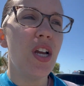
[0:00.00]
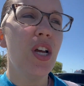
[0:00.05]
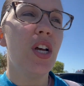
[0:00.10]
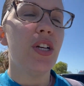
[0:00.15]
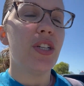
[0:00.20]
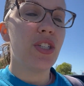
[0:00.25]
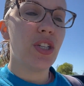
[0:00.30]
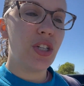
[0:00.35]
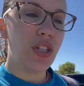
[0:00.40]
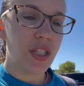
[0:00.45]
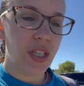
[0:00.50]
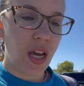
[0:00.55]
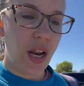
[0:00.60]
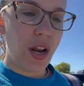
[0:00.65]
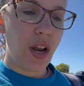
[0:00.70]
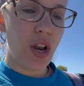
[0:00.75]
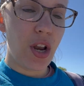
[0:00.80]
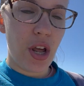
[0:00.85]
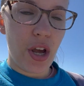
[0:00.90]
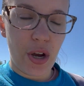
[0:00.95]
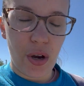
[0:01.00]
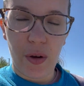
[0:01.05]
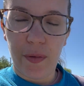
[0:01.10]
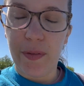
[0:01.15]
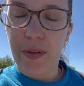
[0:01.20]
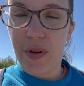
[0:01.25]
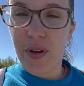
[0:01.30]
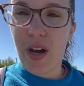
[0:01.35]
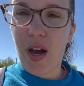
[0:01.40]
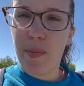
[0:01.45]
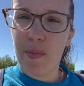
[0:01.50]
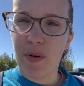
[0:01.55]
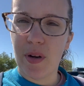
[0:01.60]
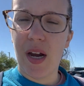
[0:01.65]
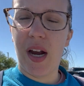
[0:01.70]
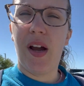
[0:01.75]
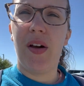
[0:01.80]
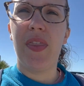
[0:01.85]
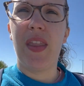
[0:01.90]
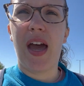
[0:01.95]
so just kind of know if you come
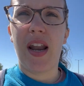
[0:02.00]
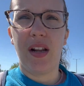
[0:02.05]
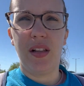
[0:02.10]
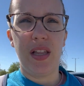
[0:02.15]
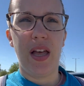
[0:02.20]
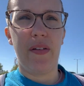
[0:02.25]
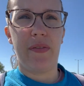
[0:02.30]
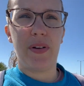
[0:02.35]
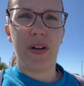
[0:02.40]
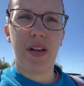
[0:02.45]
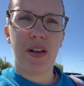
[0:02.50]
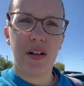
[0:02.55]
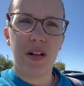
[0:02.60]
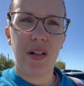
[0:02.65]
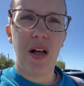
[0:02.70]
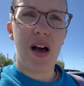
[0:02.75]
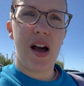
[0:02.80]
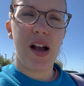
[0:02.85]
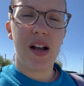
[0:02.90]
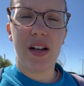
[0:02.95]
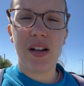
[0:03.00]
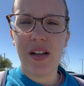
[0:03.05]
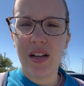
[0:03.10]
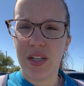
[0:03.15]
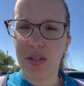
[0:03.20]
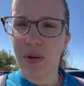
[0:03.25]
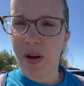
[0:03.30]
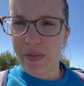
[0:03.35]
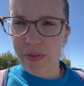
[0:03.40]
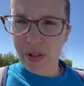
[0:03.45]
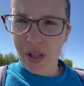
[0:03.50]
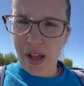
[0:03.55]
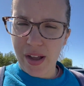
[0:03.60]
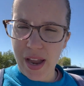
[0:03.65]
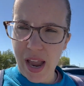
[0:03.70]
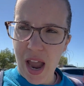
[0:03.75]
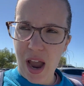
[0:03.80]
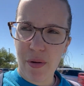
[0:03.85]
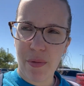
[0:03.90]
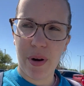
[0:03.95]
around that 11 o'clock, 12 o'clock
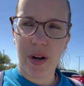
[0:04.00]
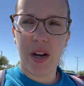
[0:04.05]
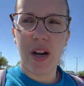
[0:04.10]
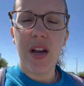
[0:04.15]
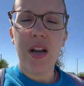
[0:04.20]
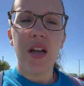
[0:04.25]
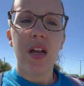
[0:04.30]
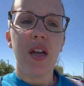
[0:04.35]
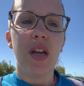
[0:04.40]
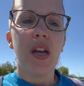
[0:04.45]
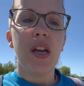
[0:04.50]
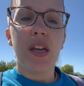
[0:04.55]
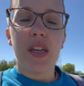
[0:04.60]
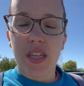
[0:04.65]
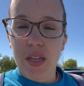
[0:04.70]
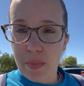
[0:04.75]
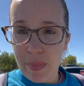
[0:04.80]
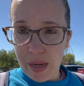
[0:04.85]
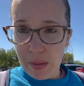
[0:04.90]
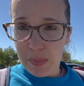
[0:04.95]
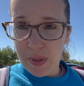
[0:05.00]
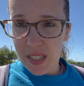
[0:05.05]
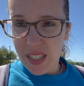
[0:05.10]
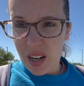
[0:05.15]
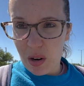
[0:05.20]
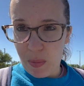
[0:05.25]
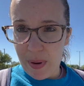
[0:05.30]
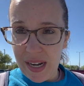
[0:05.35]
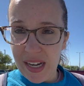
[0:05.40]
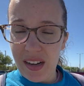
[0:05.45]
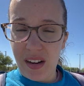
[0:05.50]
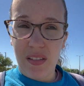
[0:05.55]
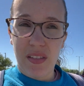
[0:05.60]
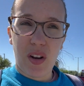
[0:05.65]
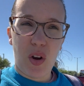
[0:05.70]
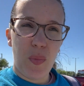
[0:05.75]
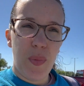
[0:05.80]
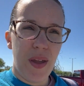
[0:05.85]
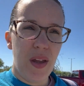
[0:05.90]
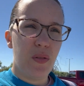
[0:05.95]
hour, you might be stuck waiting a
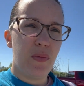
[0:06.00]
little bit.